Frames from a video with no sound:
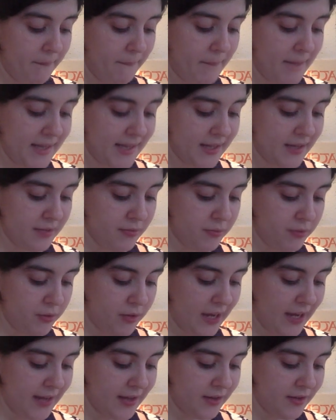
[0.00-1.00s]
Mrs.
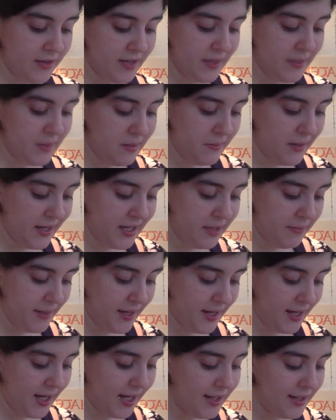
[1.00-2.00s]
Rucastle seemed to me to
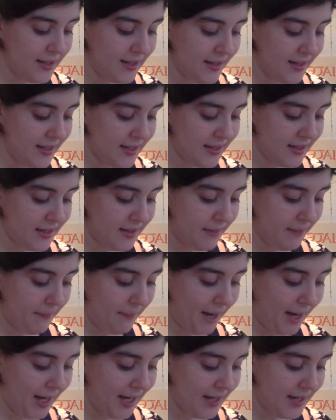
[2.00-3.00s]
be colourless in
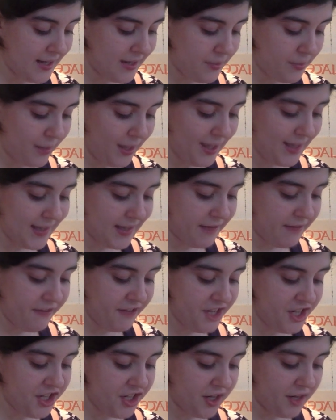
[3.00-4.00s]
mind as well as in
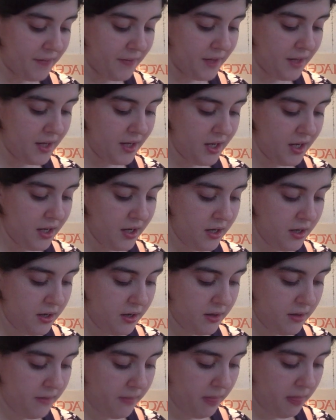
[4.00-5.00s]
feature.
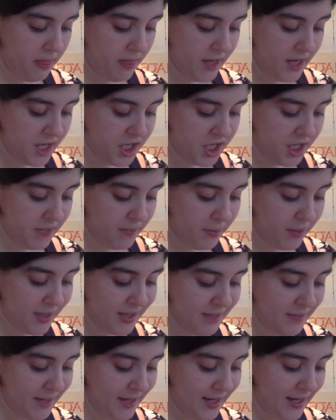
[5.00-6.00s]
She
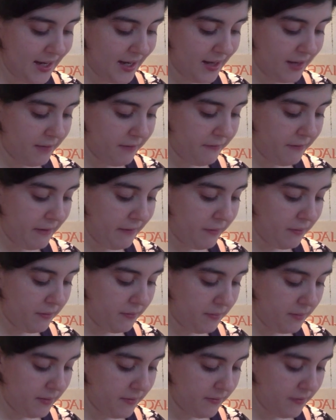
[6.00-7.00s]
impressed me neither
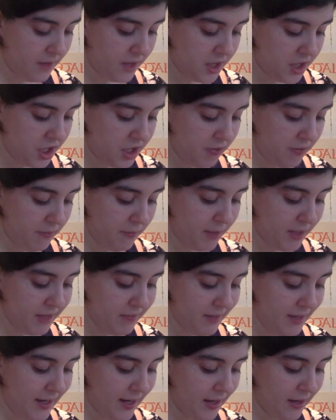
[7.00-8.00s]
favorably she
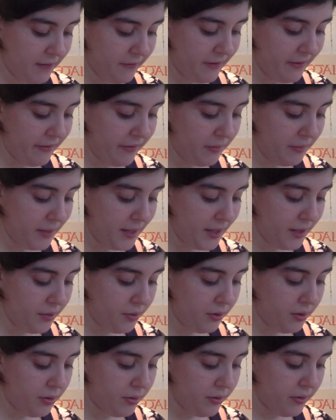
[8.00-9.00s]
impressed me neither favorably
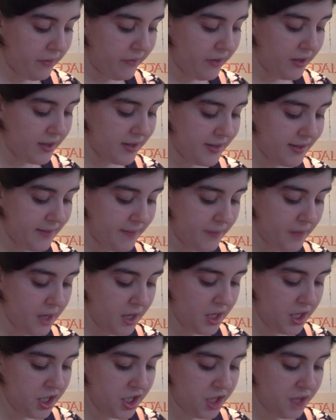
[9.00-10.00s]
nor the reverse.
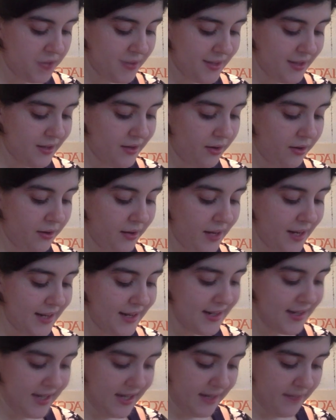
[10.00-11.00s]
She was a
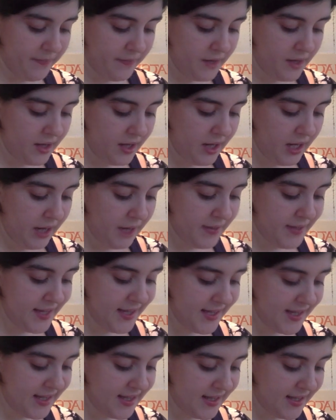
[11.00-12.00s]
non-entity. It was
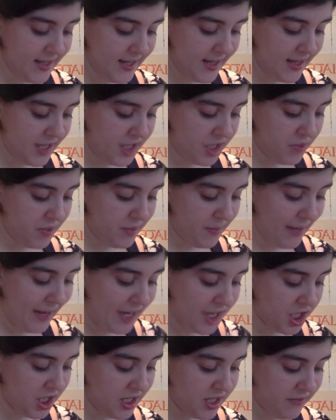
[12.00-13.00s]
easy to see that she was
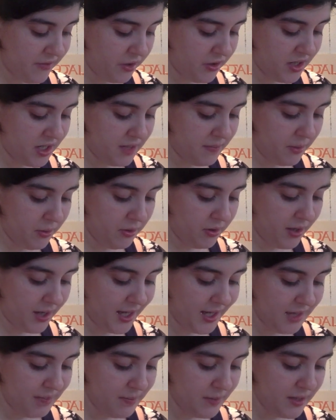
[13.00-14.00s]
passionately devoted to both her
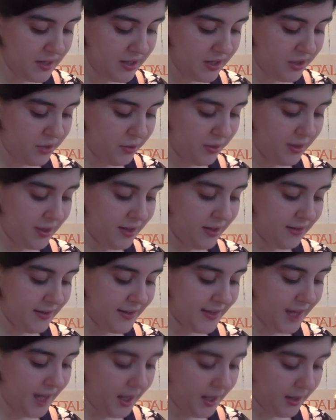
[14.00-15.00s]
husband and to her little
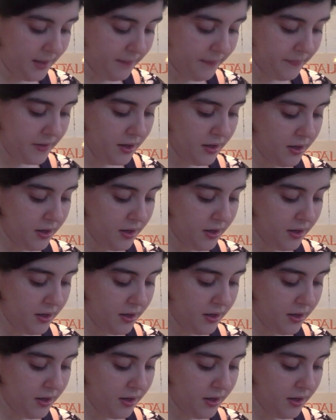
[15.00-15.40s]
son.